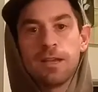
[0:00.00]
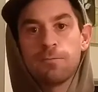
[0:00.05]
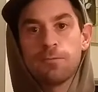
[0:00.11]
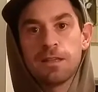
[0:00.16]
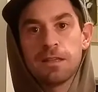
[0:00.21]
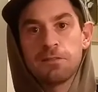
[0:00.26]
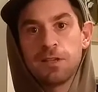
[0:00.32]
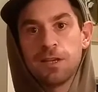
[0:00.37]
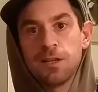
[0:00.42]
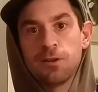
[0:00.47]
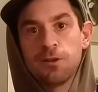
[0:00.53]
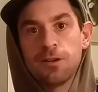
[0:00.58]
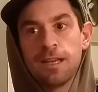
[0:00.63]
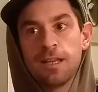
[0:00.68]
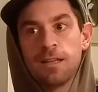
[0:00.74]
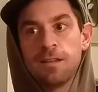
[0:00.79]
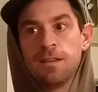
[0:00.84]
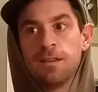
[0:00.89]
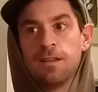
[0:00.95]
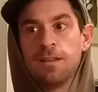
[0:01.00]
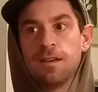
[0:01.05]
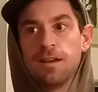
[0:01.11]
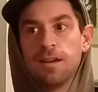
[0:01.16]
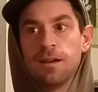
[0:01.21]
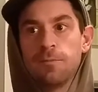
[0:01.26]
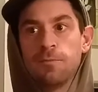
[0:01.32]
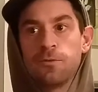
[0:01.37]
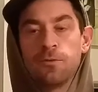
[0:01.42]
without the internet
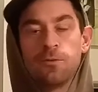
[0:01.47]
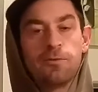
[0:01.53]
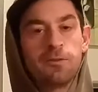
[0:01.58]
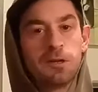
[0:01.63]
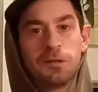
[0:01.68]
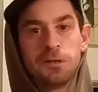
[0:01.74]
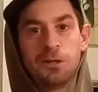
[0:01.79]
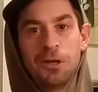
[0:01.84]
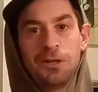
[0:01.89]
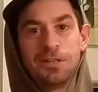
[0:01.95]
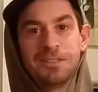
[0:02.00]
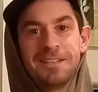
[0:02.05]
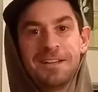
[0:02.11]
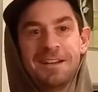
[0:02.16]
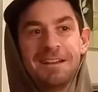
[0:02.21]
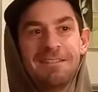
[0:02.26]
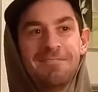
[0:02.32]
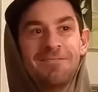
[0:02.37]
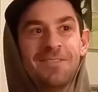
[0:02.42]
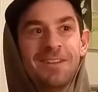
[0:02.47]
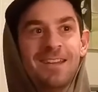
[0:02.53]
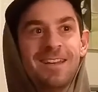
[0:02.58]
for a very long time.